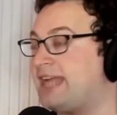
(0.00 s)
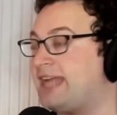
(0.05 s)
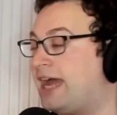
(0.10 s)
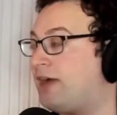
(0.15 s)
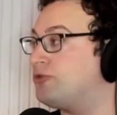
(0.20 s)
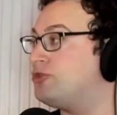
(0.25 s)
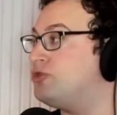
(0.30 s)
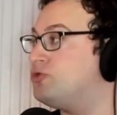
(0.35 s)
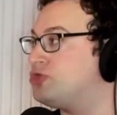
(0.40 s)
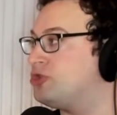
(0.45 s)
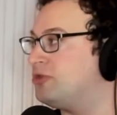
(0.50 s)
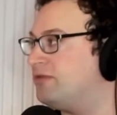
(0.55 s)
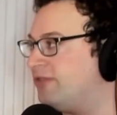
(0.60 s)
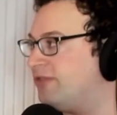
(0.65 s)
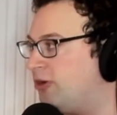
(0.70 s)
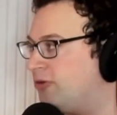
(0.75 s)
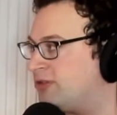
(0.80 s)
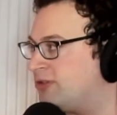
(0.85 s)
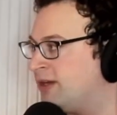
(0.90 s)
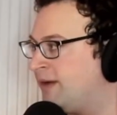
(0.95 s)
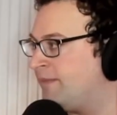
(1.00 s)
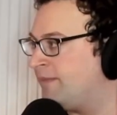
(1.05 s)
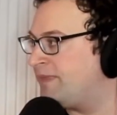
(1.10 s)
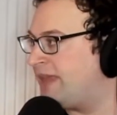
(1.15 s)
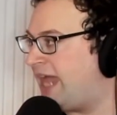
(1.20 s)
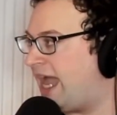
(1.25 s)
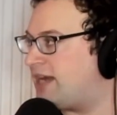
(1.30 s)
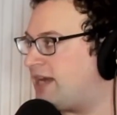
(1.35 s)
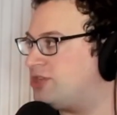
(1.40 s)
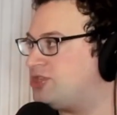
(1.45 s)
how you should vote,
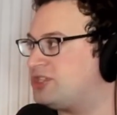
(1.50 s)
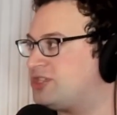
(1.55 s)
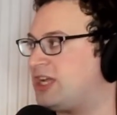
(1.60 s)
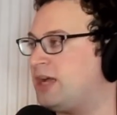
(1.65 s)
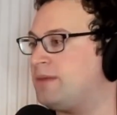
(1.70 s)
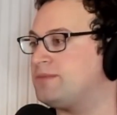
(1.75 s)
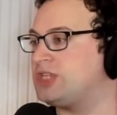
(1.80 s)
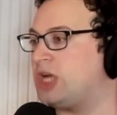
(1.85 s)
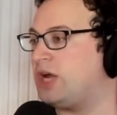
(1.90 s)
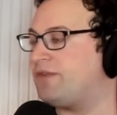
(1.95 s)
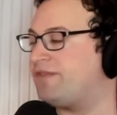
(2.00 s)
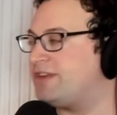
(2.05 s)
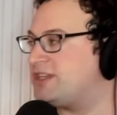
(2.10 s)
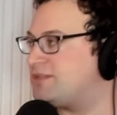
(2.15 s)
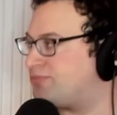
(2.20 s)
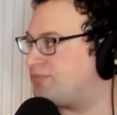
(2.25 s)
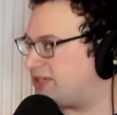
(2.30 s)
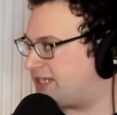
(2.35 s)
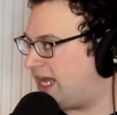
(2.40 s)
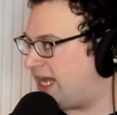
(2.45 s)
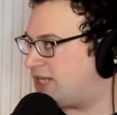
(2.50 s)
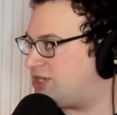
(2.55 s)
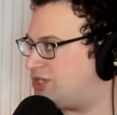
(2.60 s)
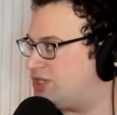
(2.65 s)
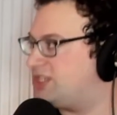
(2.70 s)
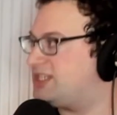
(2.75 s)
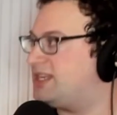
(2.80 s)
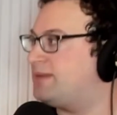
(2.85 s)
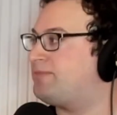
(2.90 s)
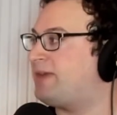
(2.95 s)
and it just comes off as
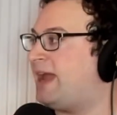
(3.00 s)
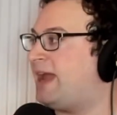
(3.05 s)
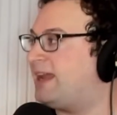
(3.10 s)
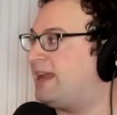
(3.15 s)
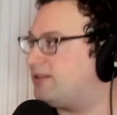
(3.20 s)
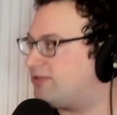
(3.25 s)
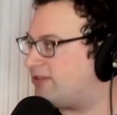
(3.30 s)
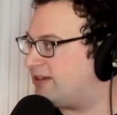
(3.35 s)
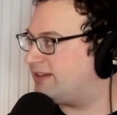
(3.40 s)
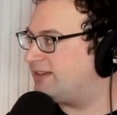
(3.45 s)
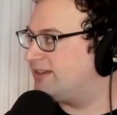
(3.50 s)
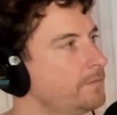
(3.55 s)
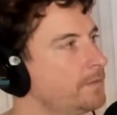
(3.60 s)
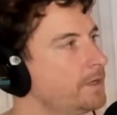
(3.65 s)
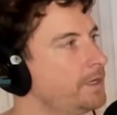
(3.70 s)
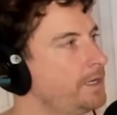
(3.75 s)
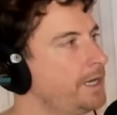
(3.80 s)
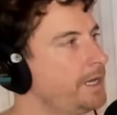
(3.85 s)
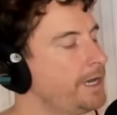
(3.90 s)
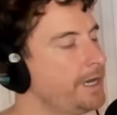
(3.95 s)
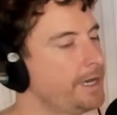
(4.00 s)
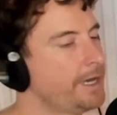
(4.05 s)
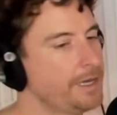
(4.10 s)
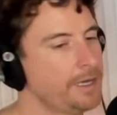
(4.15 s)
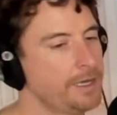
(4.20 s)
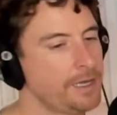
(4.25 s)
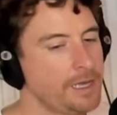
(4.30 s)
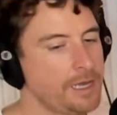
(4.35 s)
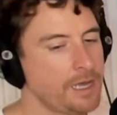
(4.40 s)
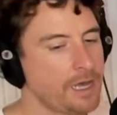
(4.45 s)
pretentious and pandering. Yeah.
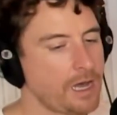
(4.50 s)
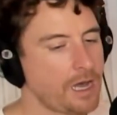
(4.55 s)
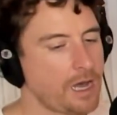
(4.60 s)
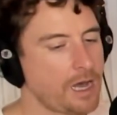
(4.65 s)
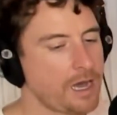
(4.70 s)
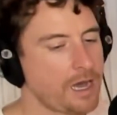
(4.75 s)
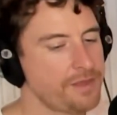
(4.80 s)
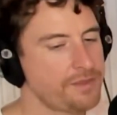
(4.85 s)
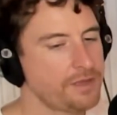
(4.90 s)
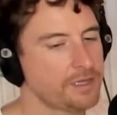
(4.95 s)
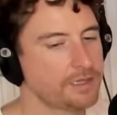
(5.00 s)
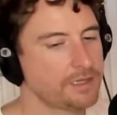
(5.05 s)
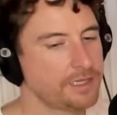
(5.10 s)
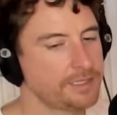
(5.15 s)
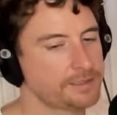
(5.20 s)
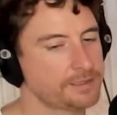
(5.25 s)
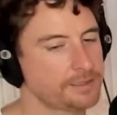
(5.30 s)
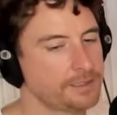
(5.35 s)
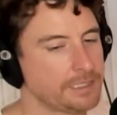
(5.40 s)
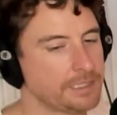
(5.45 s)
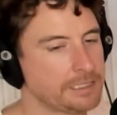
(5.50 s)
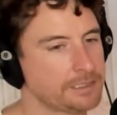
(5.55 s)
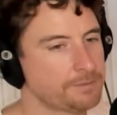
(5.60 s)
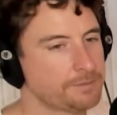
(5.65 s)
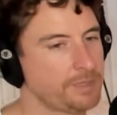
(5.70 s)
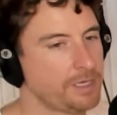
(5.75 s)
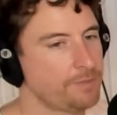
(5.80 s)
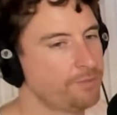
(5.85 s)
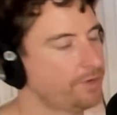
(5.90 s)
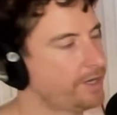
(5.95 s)
I think less and less
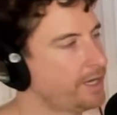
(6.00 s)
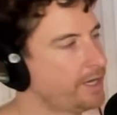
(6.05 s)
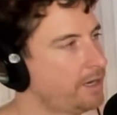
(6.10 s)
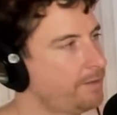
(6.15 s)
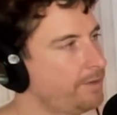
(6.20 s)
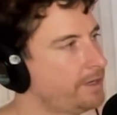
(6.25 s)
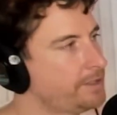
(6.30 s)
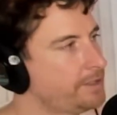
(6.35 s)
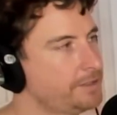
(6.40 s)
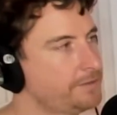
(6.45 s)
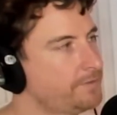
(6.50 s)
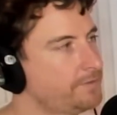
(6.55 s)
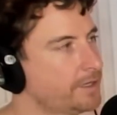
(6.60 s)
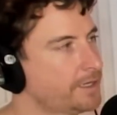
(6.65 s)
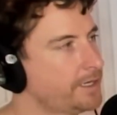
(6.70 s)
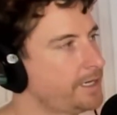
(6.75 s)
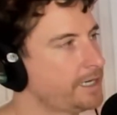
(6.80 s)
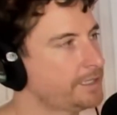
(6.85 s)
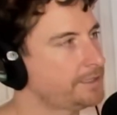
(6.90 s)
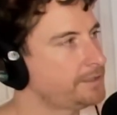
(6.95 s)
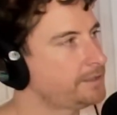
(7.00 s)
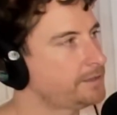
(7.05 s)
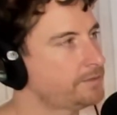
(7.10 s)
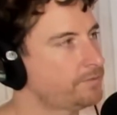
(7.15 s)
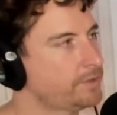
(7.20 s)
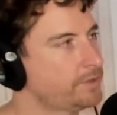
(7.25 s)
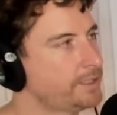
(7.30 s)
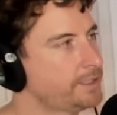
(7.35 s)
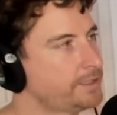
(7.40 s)
people care about these fucking actors and what they